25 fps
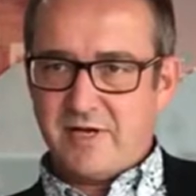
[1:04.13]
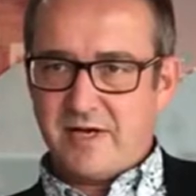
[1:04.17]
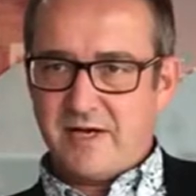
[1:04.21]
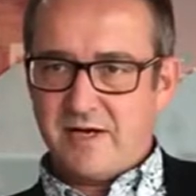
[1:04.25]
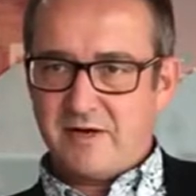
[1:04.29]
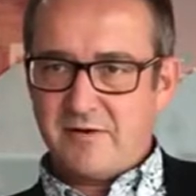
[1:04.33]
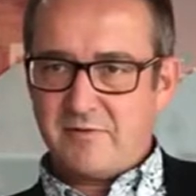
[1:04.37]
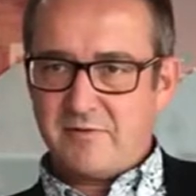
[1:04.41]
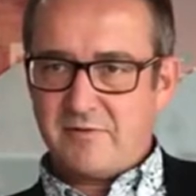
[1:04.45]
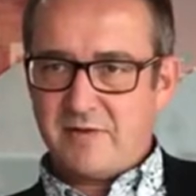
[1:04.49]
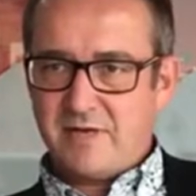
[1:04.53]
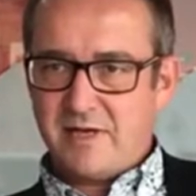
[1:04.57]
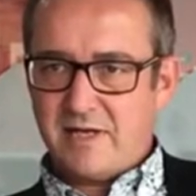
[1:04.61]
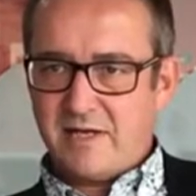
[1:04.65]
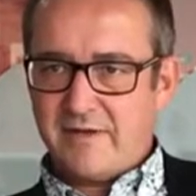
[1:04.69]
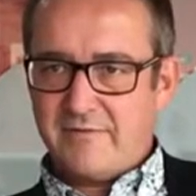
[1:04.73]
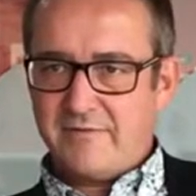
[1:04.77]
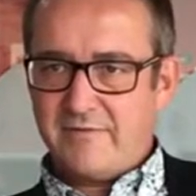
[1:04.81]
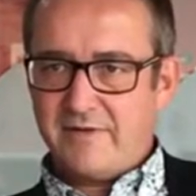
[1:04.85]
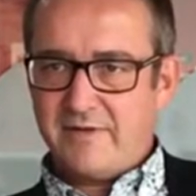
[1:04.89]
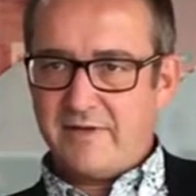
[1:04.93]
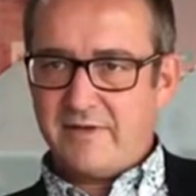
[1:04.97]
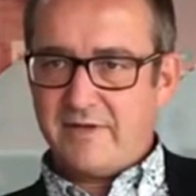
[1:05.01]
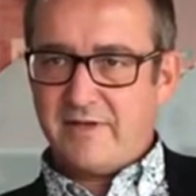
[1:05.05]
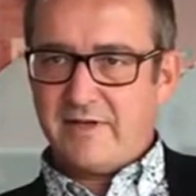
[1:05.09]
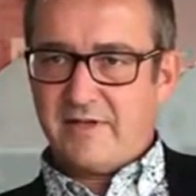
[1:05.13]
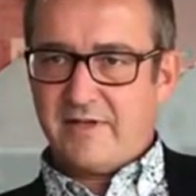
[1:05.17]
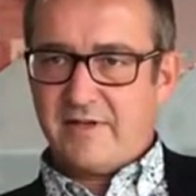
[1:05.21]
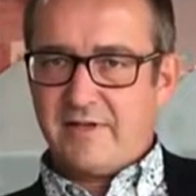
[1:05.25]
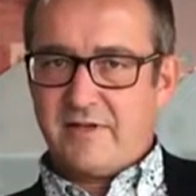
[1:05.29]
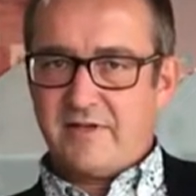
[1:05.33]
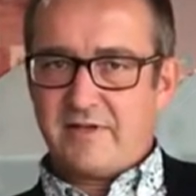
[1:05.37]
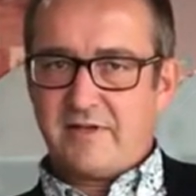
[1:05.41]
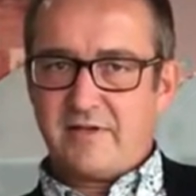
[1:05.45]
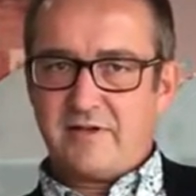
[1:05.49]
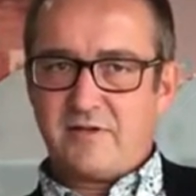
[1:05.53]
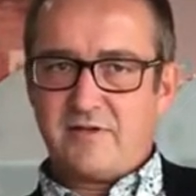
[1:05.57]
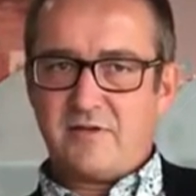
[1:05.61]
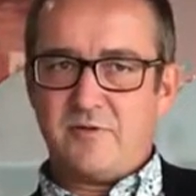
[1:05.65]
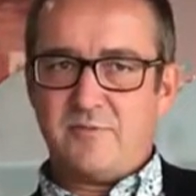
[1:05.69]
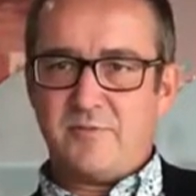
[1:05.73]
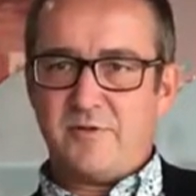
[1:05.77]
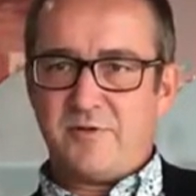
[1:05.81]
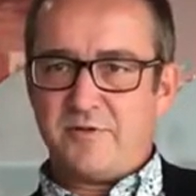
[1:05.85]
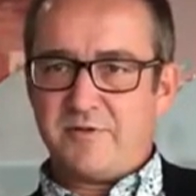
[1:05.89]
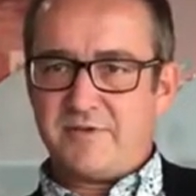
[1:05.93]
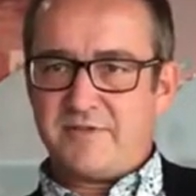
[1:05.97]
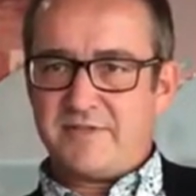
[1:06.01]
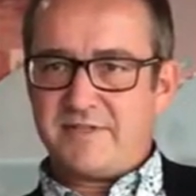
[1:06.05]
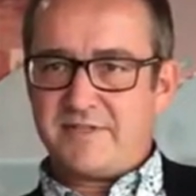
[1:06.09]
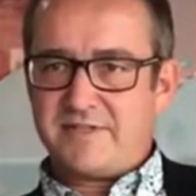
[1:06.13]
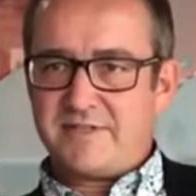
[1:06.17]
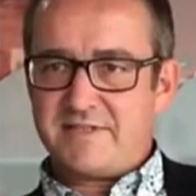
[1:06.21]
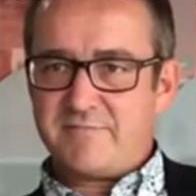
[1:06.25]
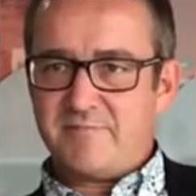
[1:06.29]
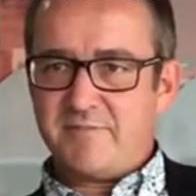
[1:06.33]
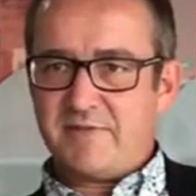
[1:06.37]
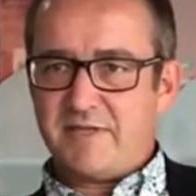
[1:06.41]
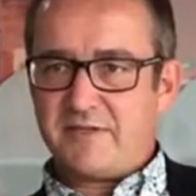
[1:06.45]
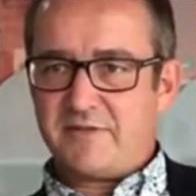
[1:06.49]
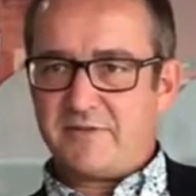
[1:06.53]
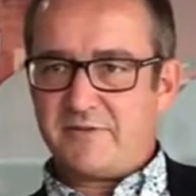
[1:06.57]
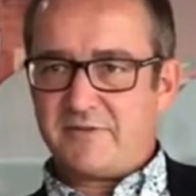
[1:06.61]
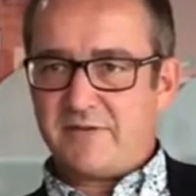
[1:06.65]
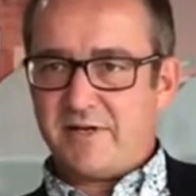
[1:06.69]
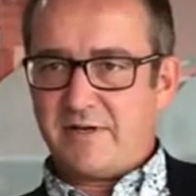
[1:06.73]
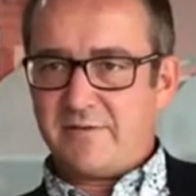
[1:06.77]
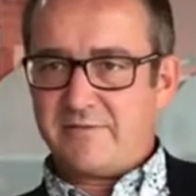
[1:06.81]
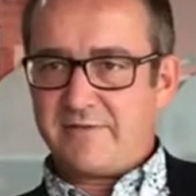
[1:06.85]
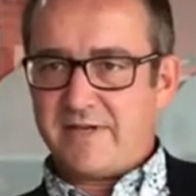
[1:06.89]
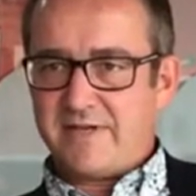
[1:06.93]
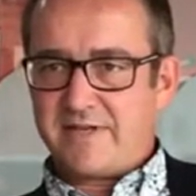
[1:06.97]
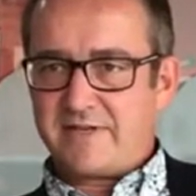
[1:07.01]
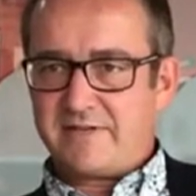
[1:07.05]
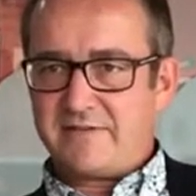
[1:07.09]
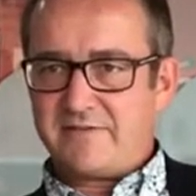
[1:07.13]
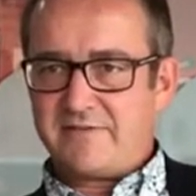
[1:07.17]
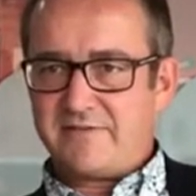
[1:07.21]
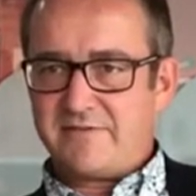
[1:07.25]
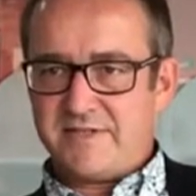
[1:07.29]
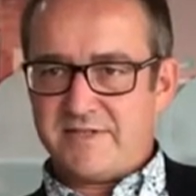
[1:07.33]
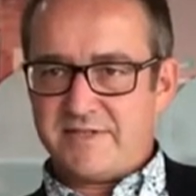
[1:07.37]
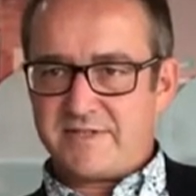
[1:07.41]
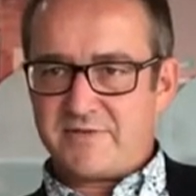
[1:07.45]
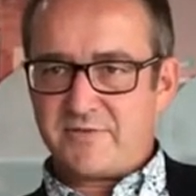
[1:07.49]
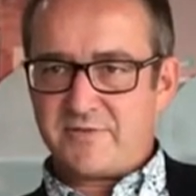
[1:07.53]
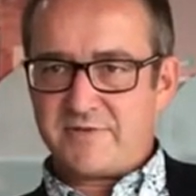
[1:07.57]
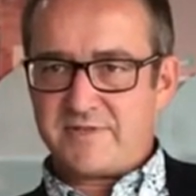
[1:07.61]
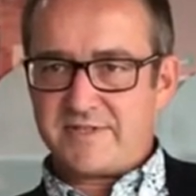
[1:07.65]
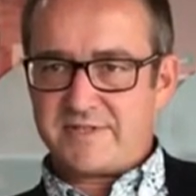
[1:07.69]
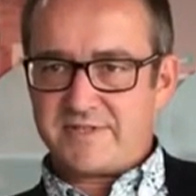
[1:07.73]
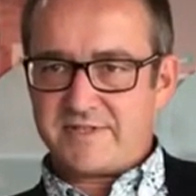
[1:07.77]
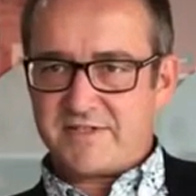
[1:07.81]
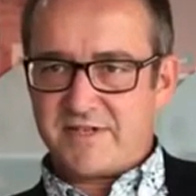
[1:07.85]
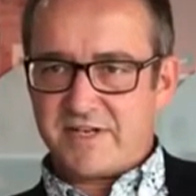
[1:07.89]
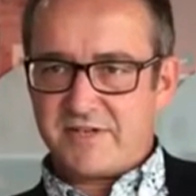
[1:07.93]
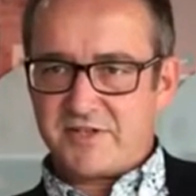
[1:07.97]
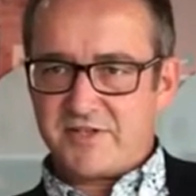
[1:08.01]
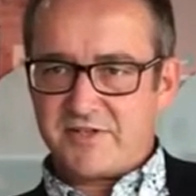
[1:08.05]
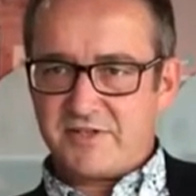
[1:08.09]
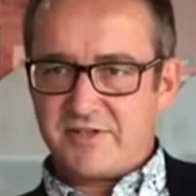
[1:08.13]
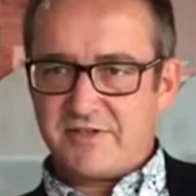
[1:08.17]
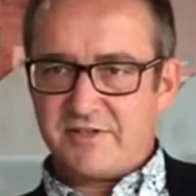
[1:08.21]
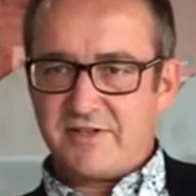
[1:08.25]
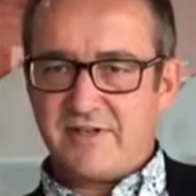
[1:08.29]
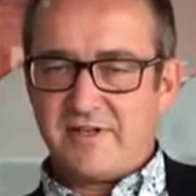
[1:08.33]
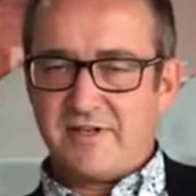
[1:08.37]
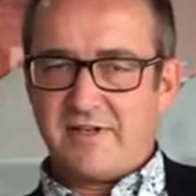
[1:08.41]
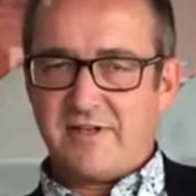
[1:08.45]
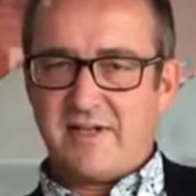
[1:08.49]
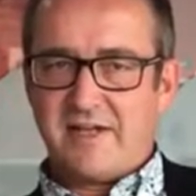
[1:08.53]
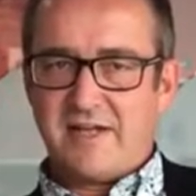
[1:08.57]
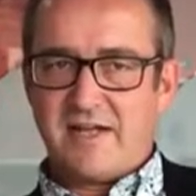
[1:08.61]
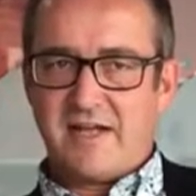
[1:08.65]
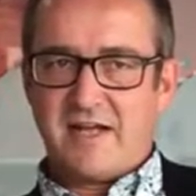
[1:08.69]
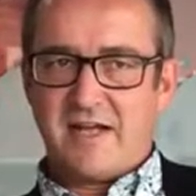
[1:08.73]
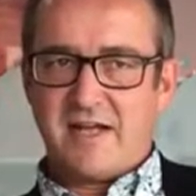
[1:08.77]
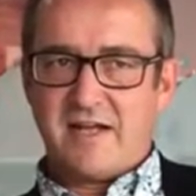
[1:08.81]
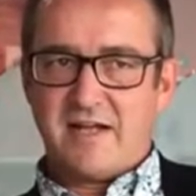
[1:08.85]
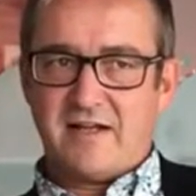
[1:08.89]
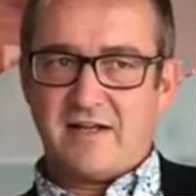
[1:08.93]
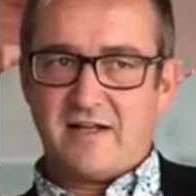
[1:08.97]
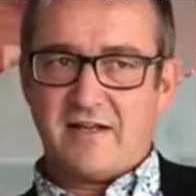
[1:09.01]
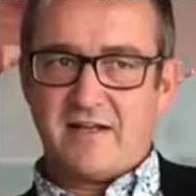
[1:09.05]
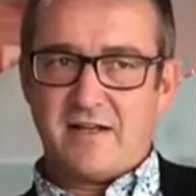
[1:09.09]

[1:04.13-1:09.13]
how have communities built around resource extraction uh,